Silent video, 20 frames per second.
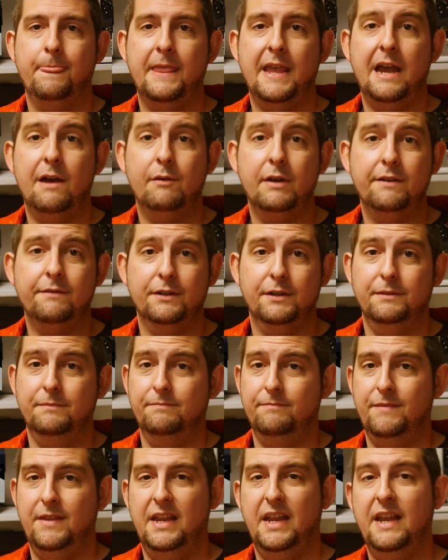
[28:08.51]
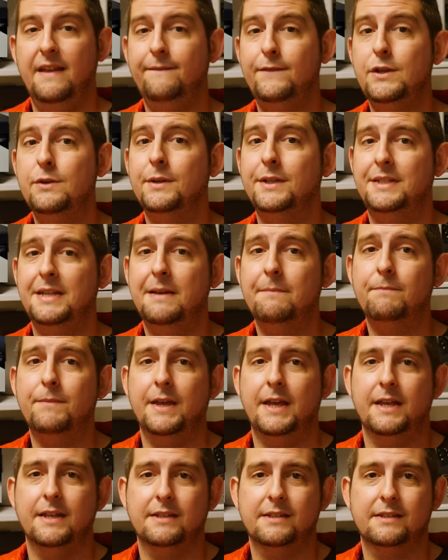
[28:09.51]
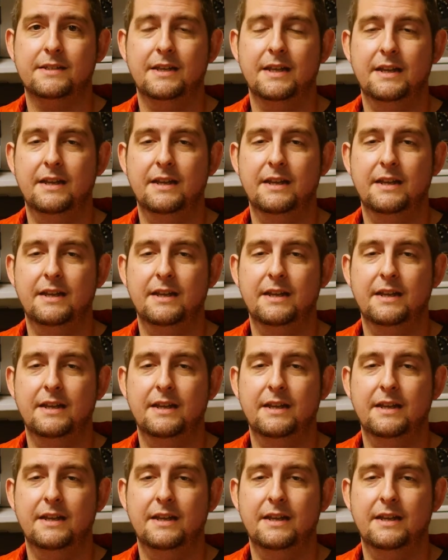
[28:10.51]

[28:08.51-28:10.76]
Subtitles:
However, if you attempt this,